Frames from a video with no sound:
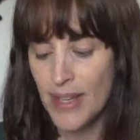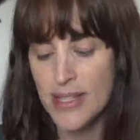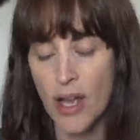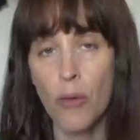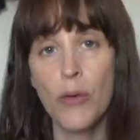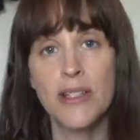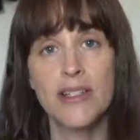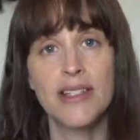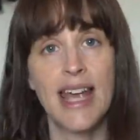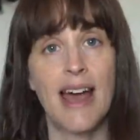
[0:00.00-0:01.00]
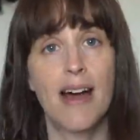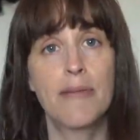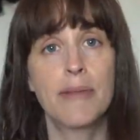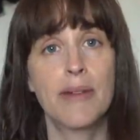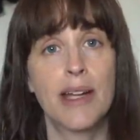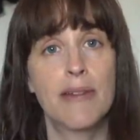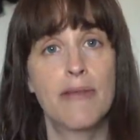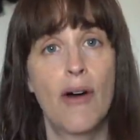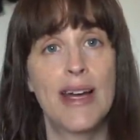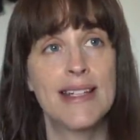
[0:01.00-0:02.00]
So I would, yeah, I'm going to
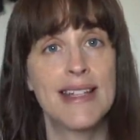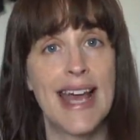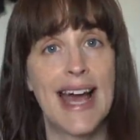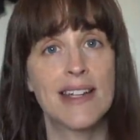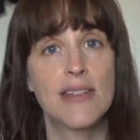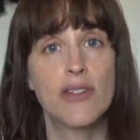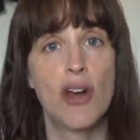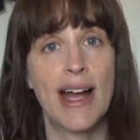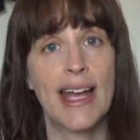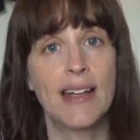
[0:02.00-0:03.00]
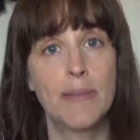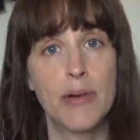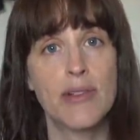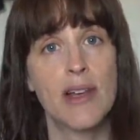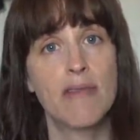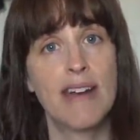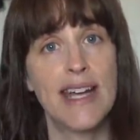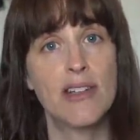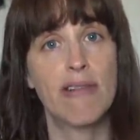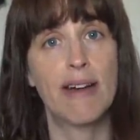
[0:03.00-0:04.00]
find the act of tracking the books I
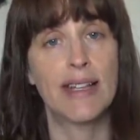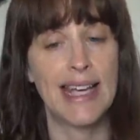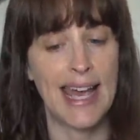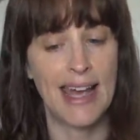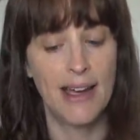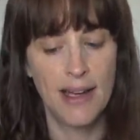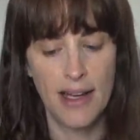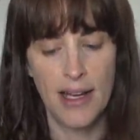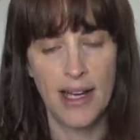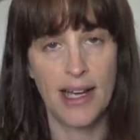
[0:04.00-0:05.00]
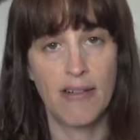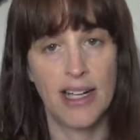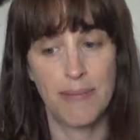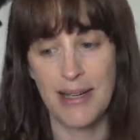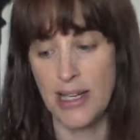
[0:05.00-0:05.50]
read throughout the year incredibly